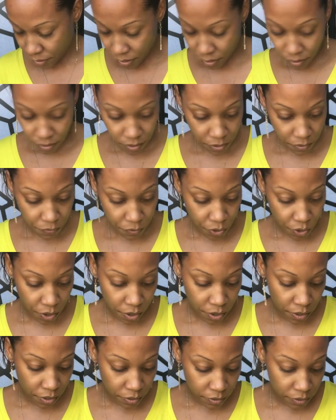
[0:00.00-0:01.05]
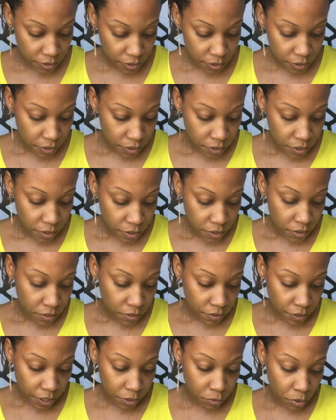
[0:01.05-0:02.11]
And the Death card.
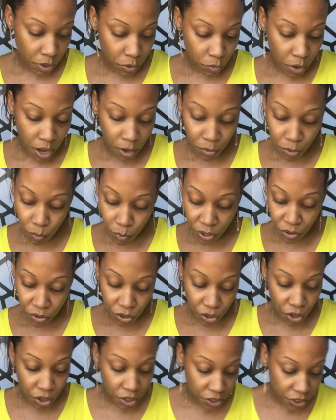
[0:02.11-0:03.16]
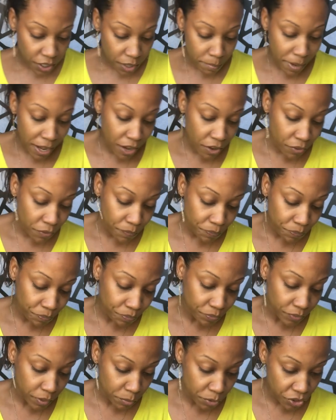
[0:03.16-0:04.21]
Okay, well, while we wait on the card to come out,
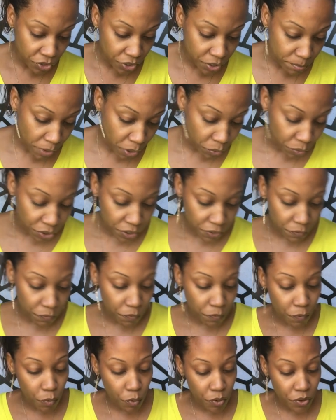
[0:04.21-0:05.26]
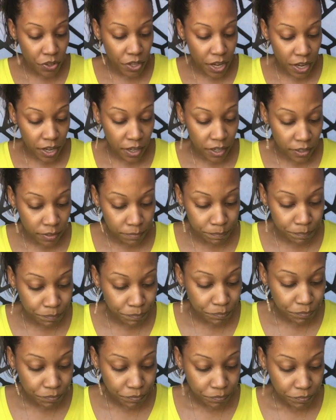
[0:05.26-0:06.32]
let me just get my reading for the,
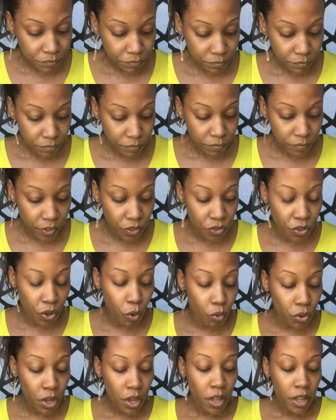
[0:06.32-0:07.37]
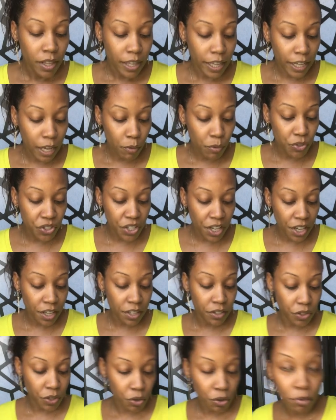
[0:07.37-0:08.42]
so, like I was saying,
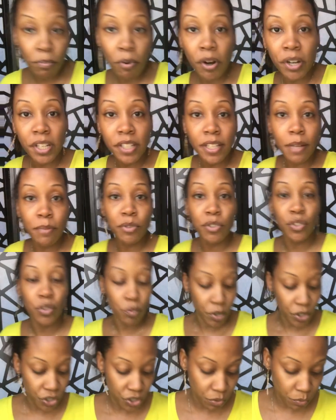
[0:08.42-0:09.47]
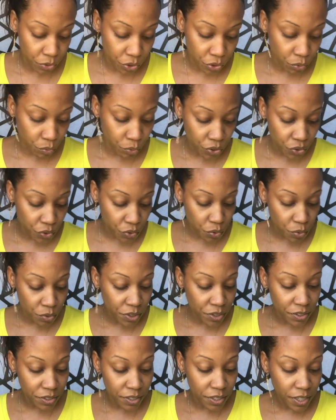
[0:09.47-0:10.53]
the third party type situation with the Three of
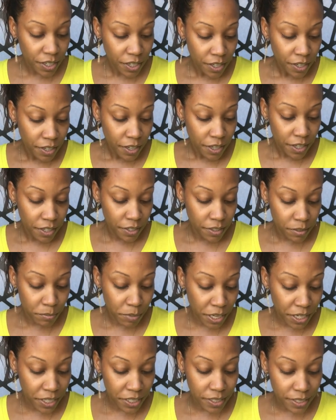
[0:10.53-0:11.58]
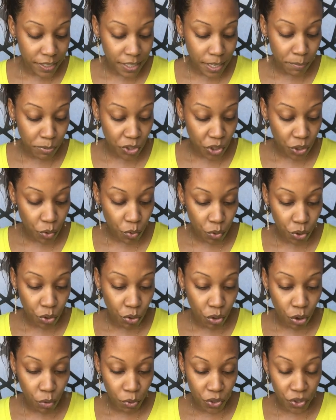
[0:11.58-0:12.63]
Swords, it is some kind of deception going
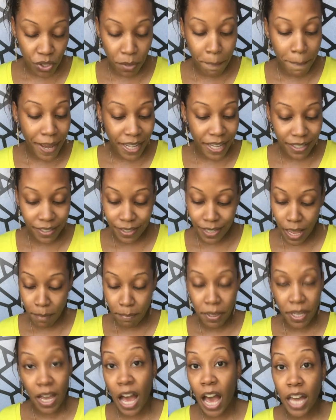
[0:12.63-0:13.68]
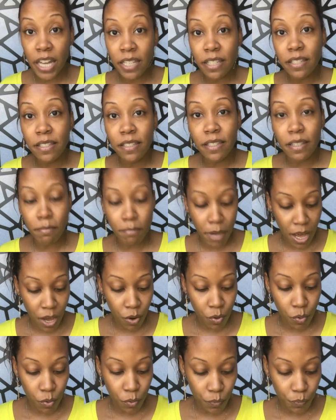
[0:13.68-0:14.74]
on where somebody is not being honest
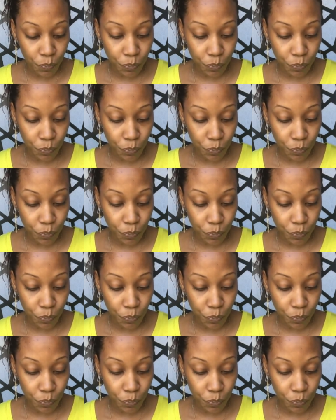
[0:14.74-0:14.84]
about